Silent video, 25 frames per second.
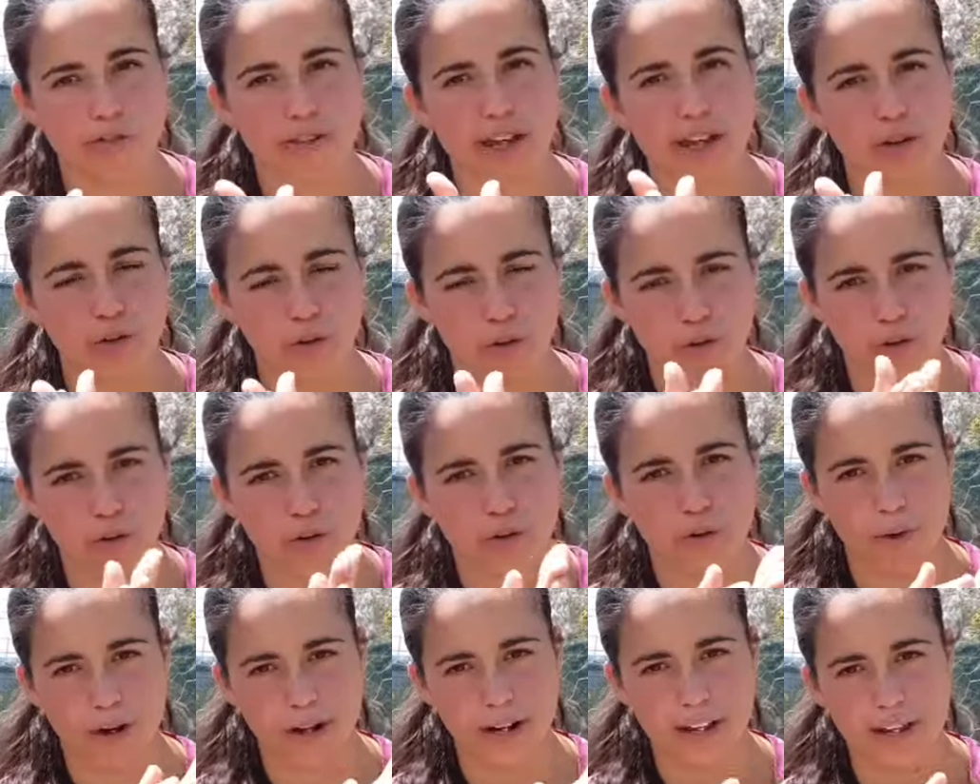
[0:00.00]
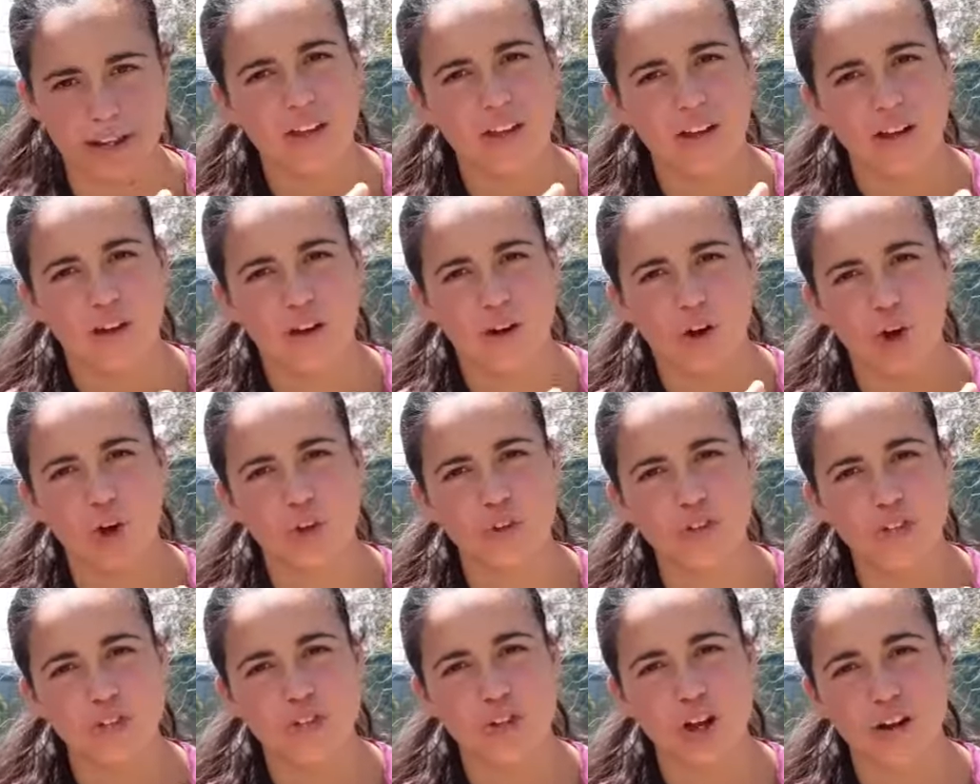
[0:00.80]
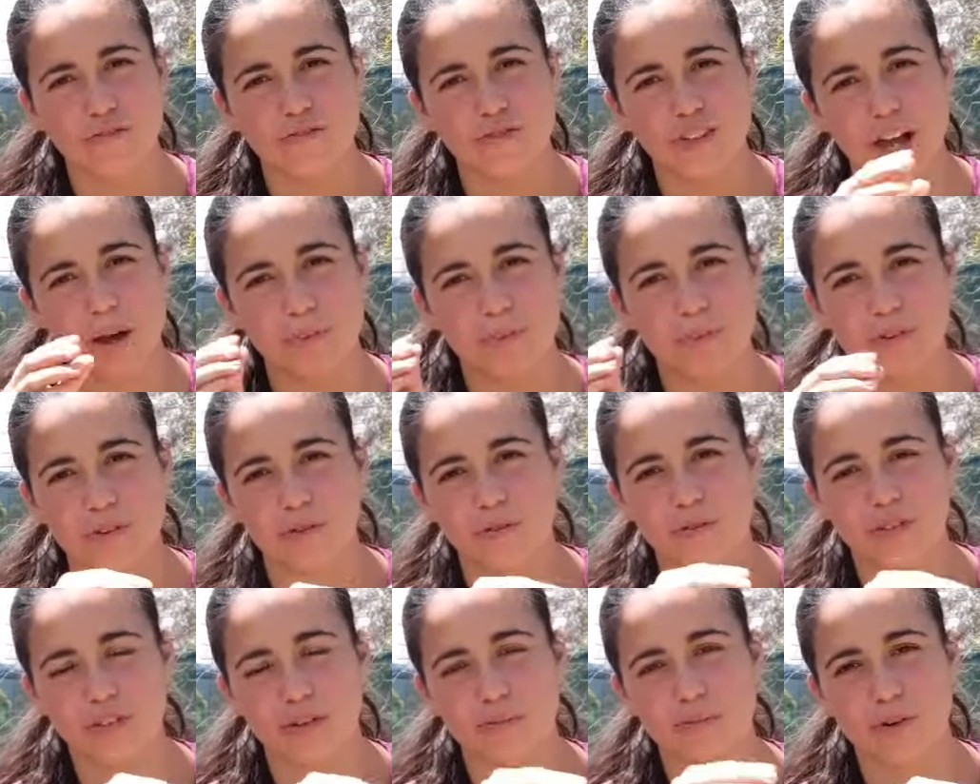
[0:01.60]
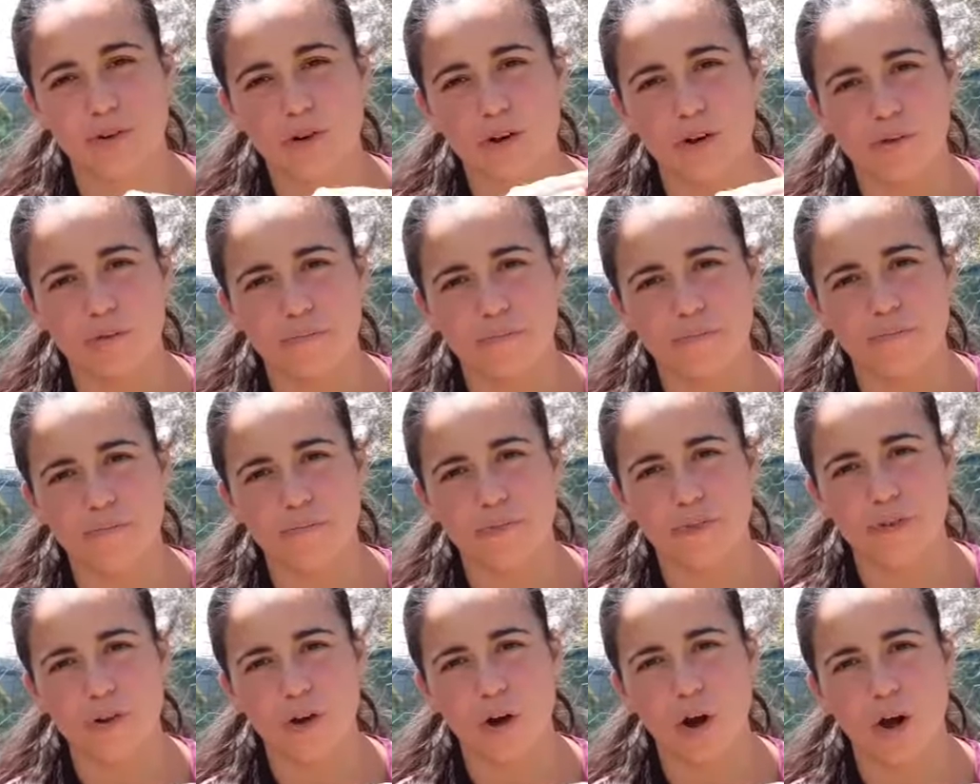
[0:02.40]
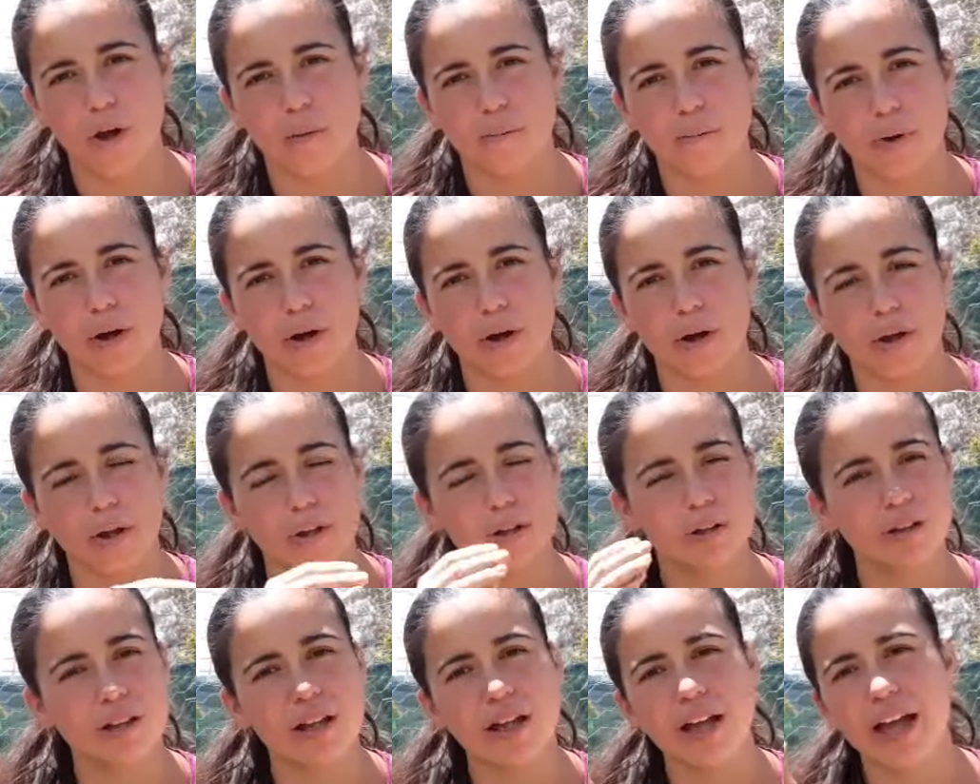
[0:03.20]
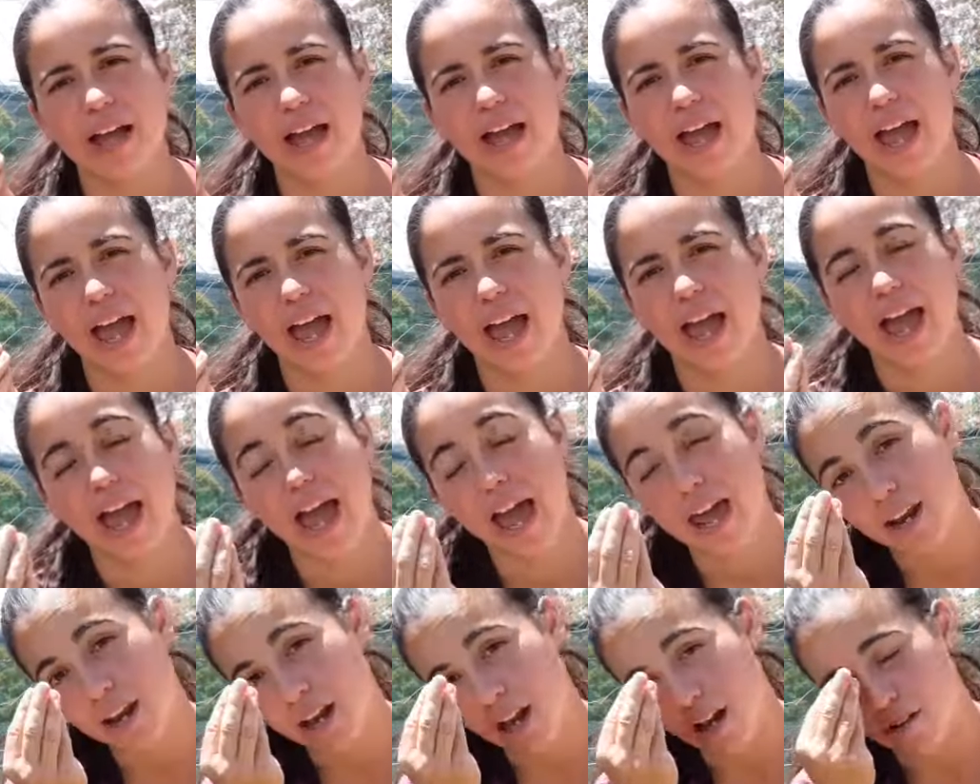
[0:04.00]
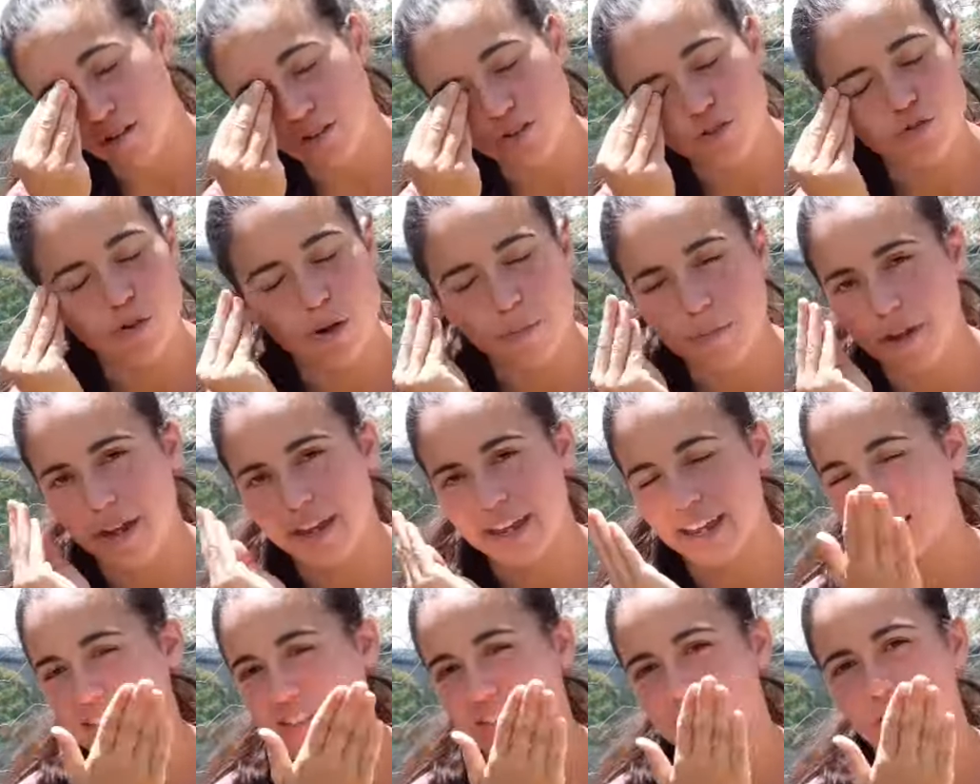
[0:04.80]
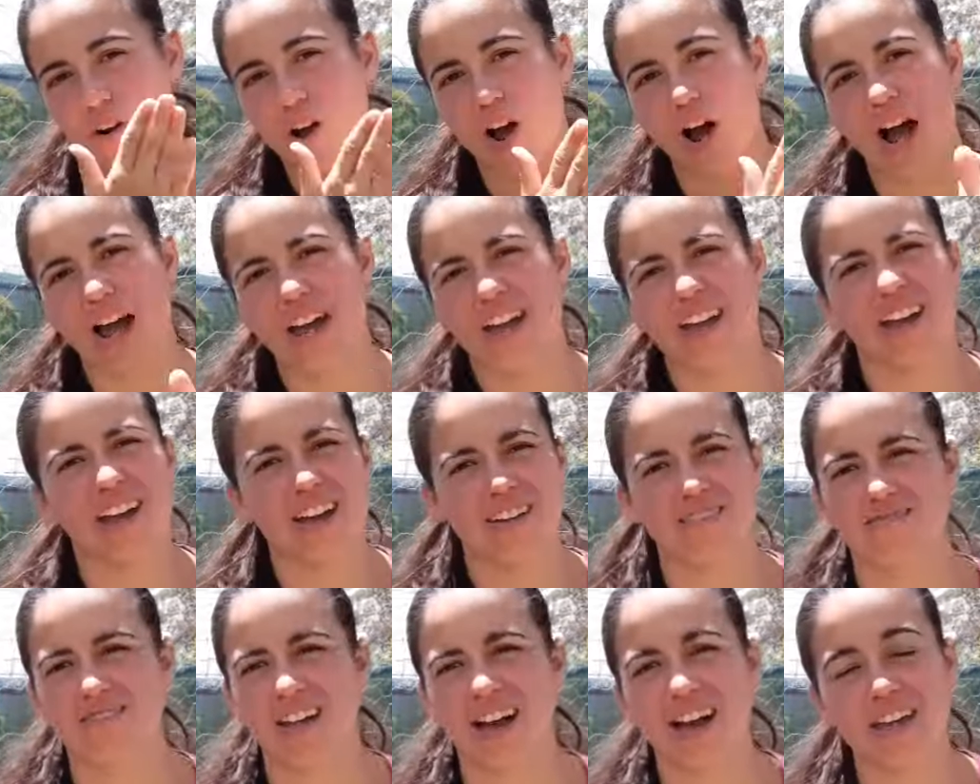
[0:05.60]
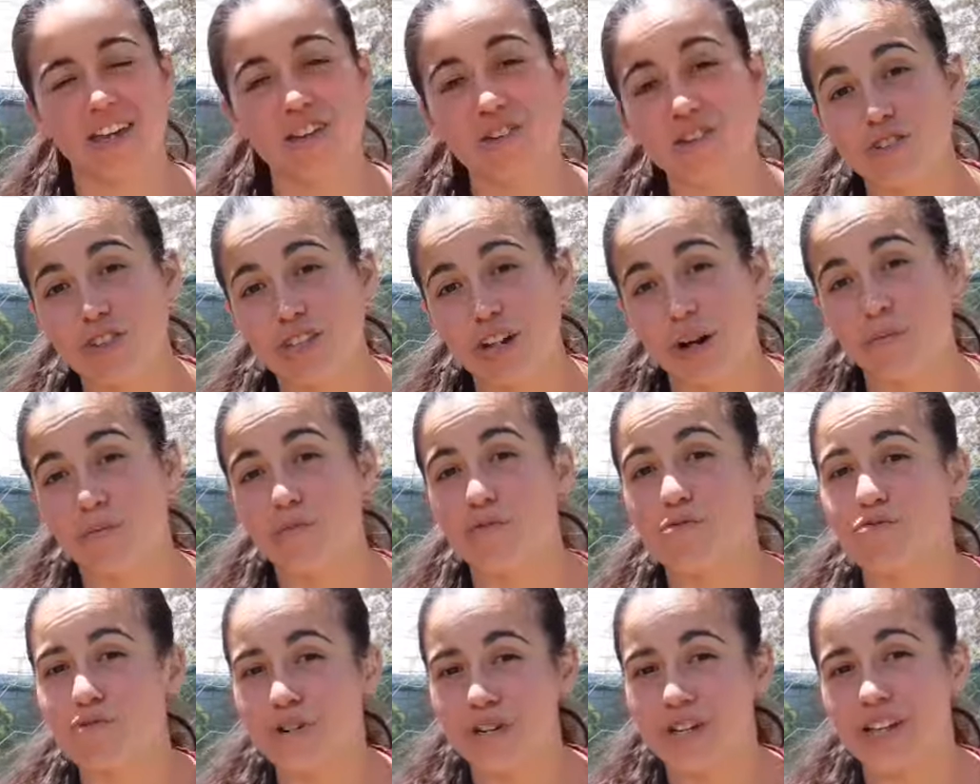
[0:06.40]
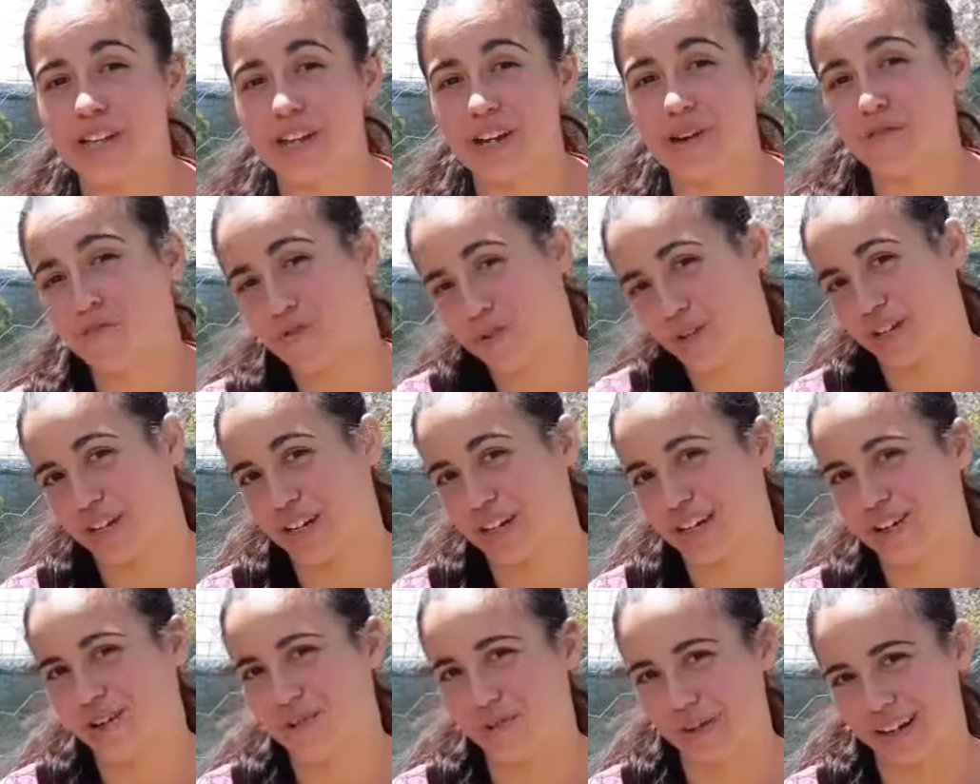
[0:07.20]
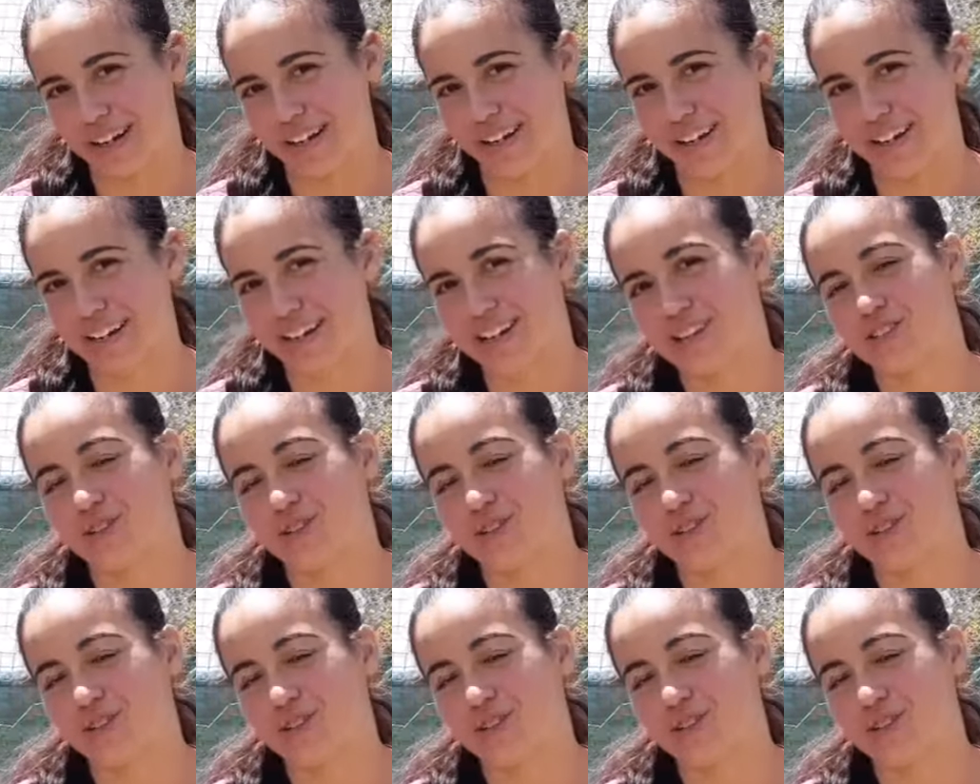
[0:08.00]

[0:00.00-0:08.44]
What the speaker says: diluted already, all dissolved up with some cotton ball, and I'll just rub that against their eye, and that heals it up really, really quickly.